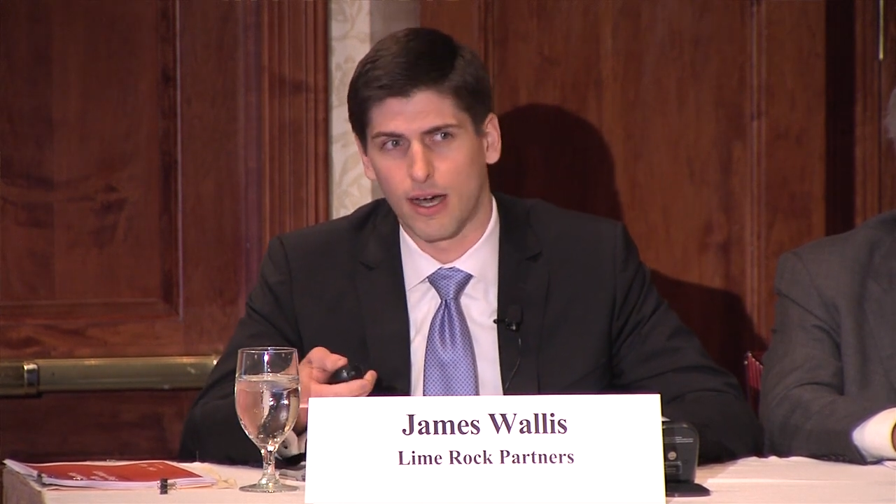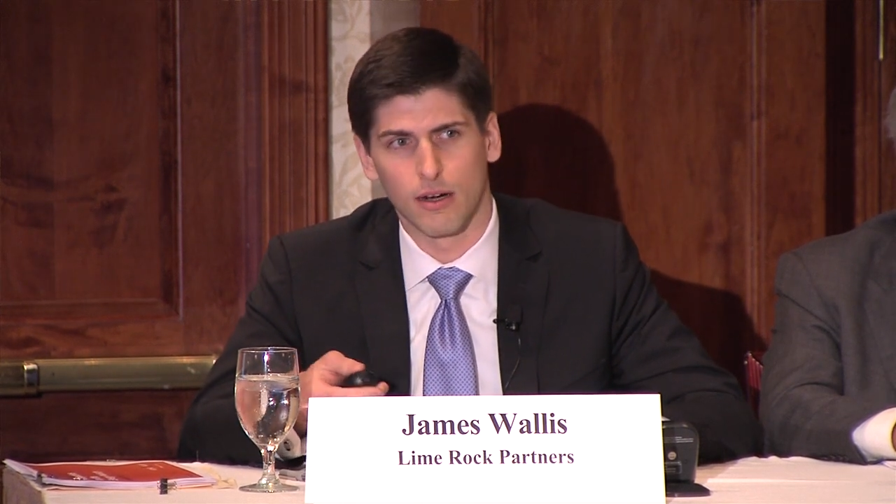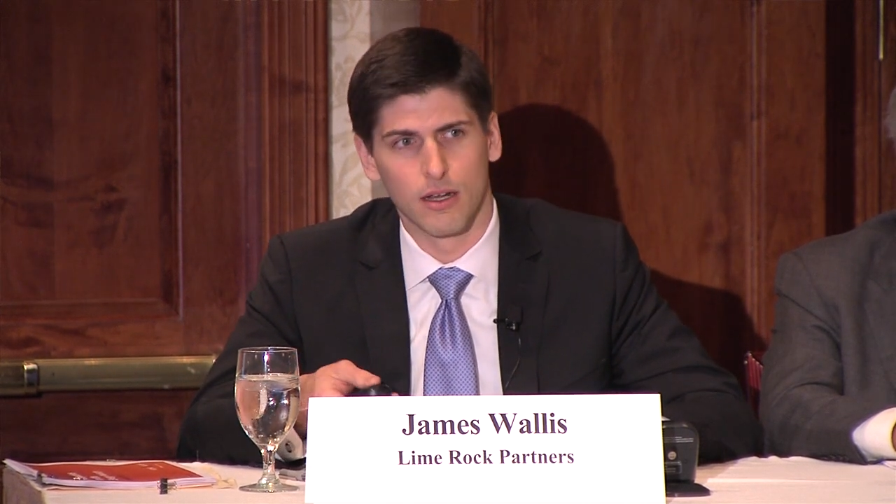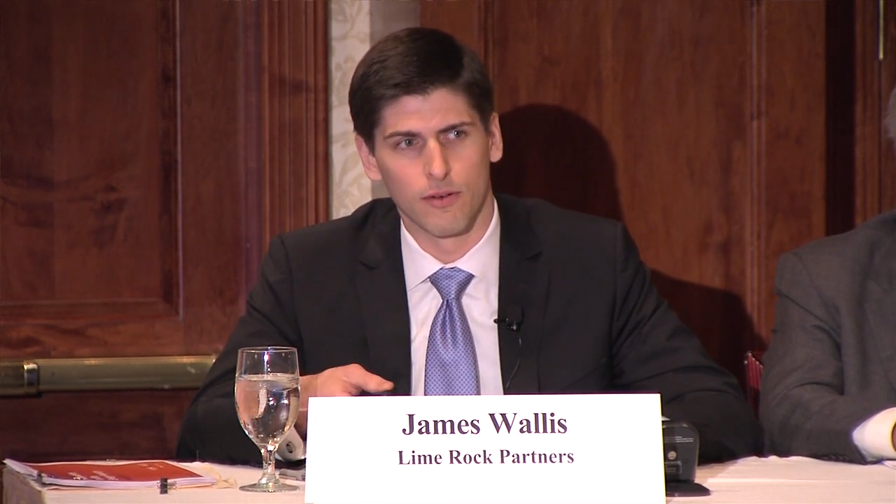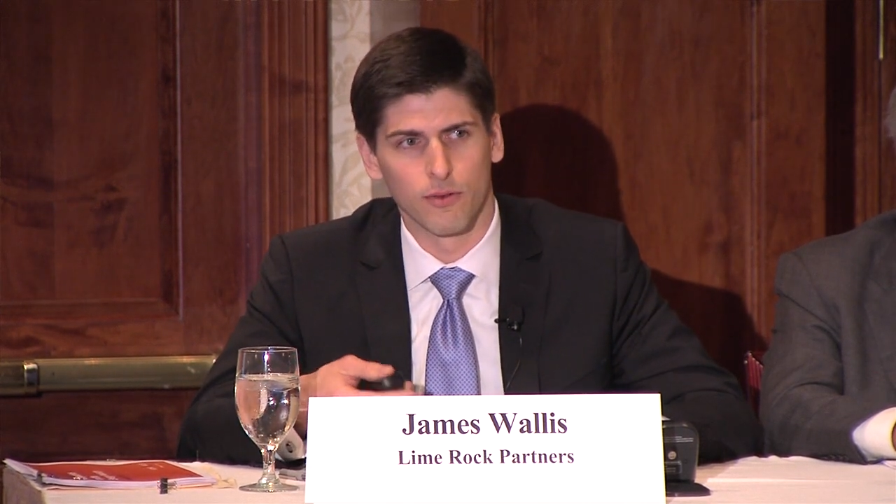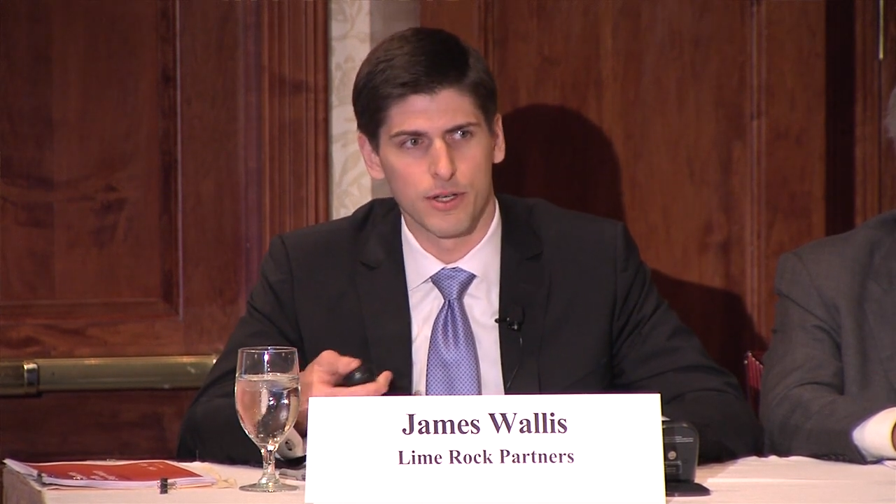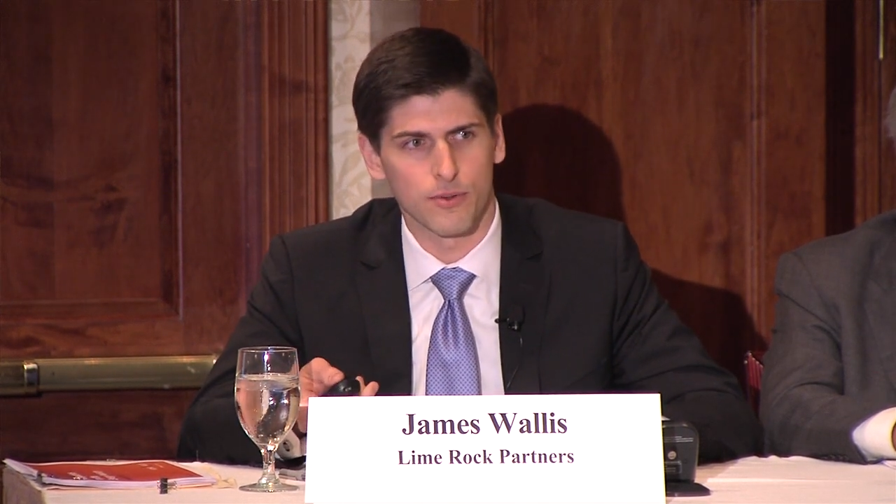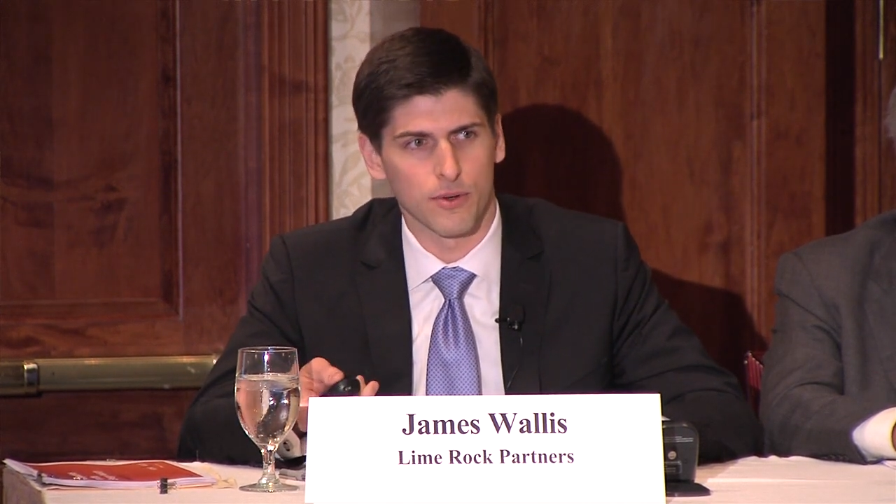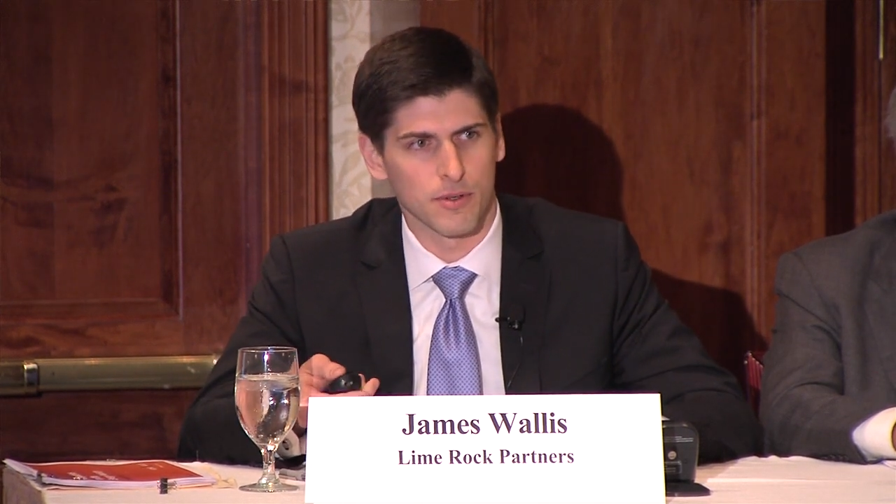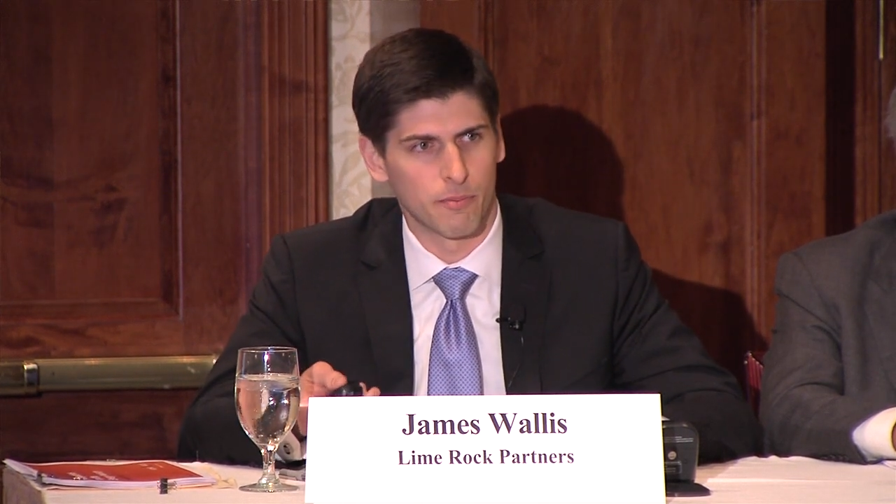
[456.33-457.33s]
era of
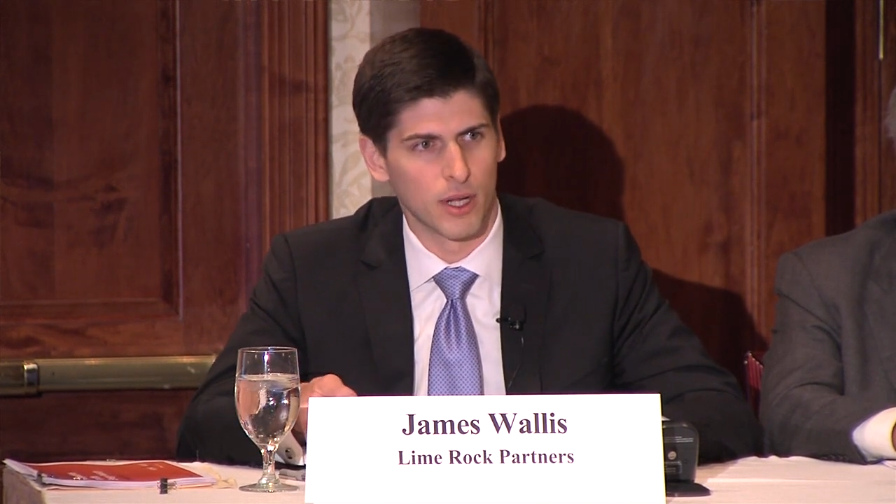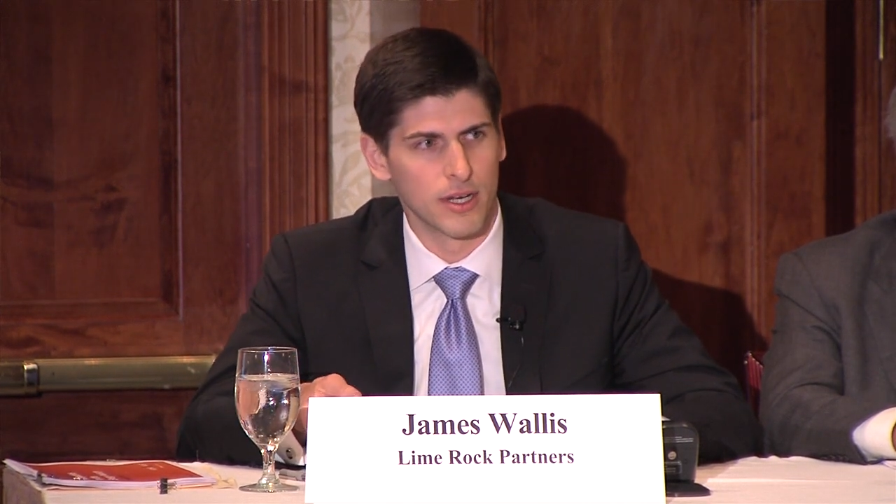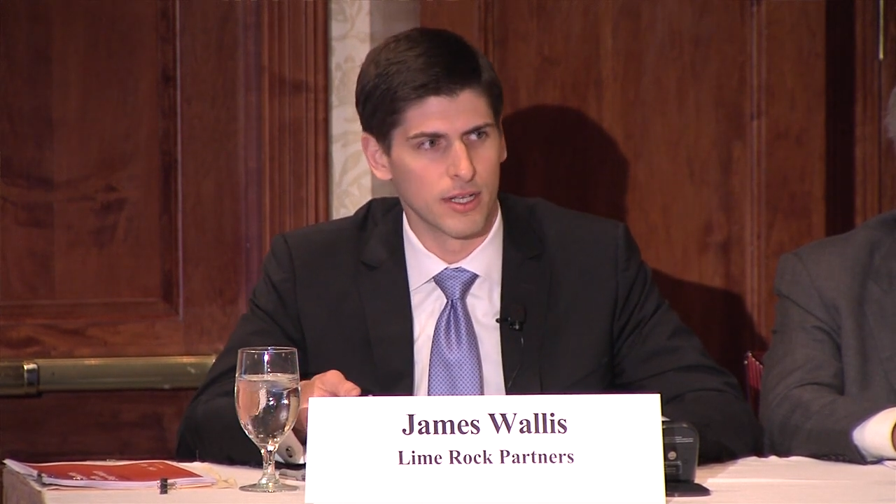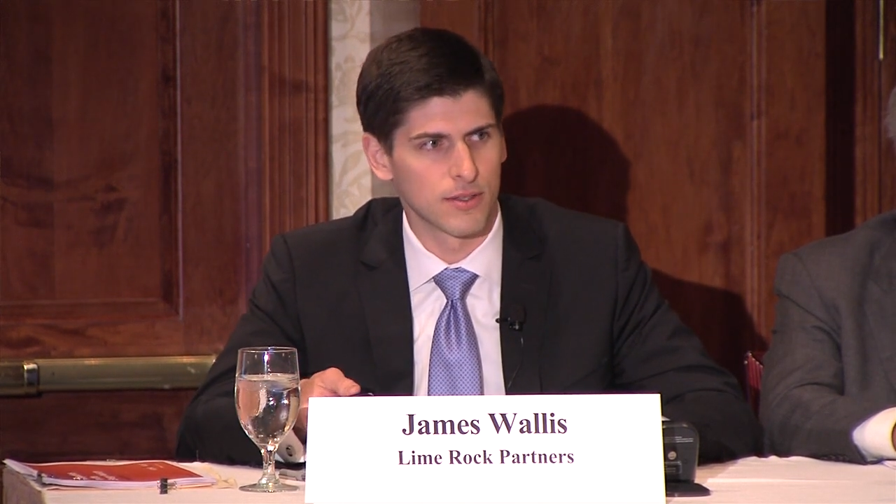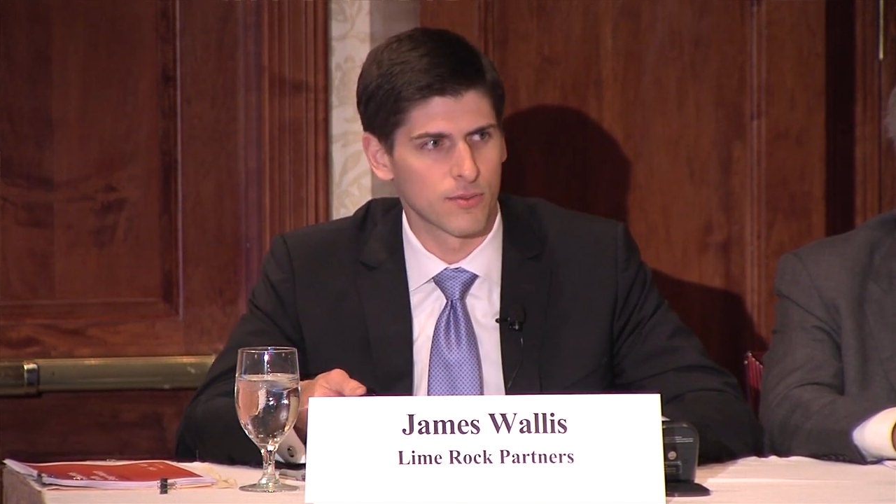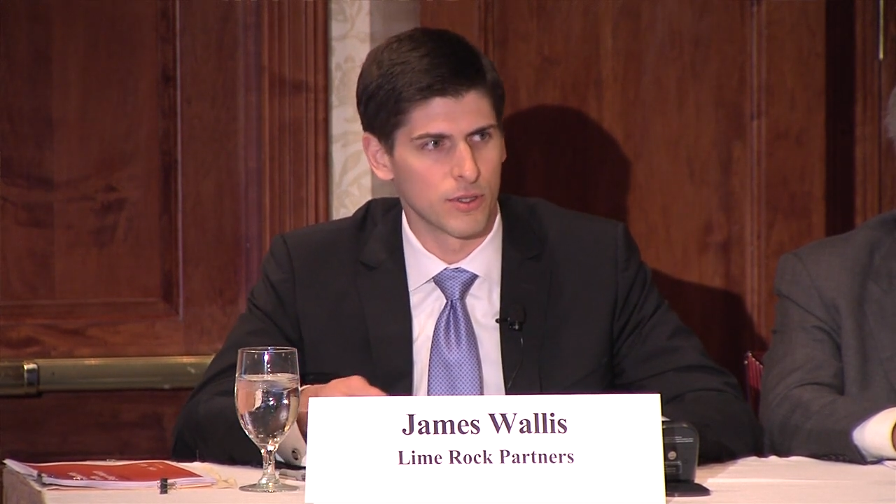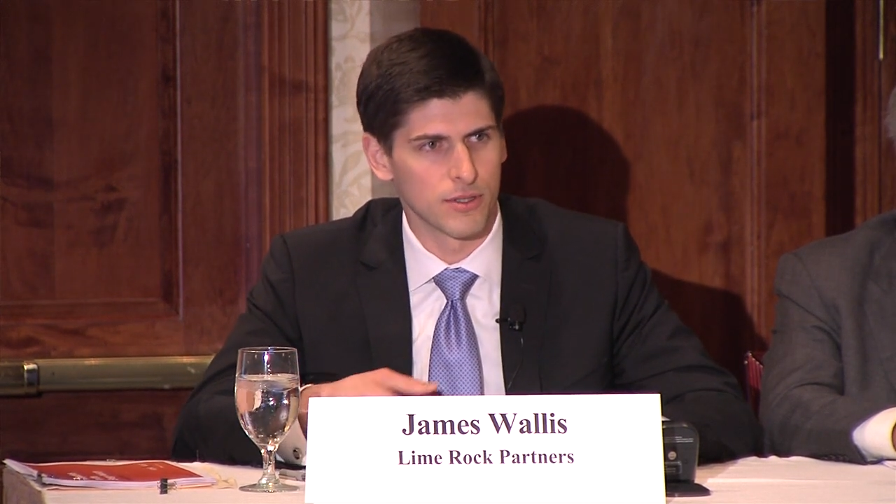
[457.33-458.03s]
resource abundance,